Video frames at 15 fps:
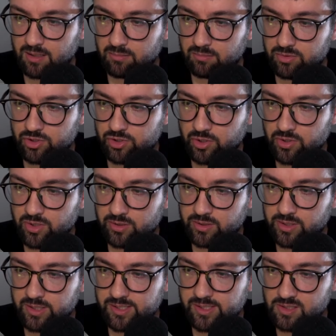turn
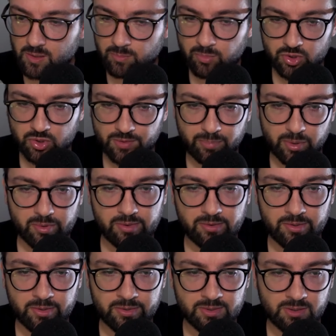on the stopwatch on both of
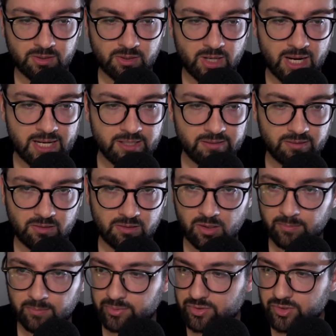those. End of the
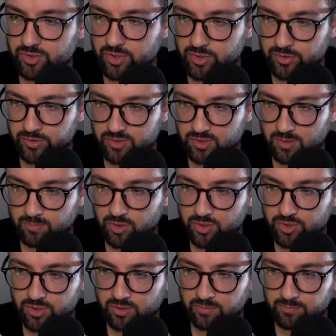comp, turn on the
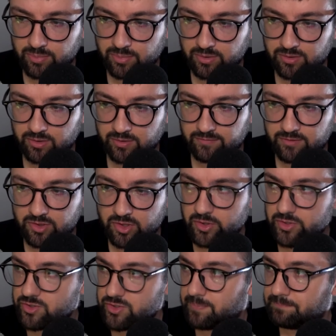stopwatch on both of
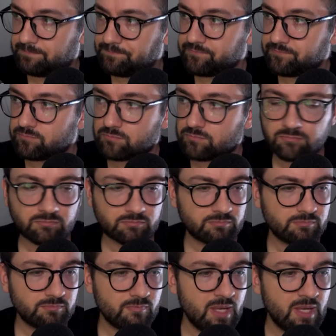those.
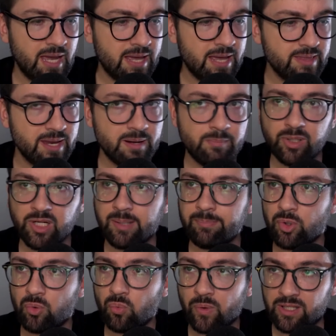And then bring
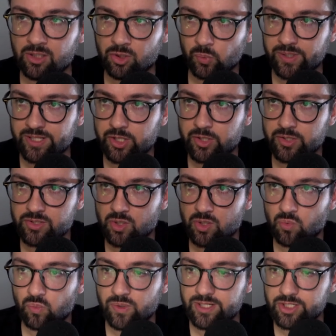up your wiggler window. So
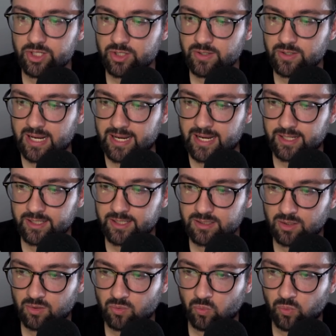window
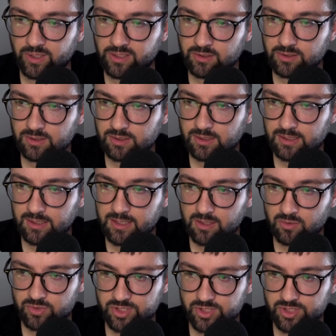and wiggler, which is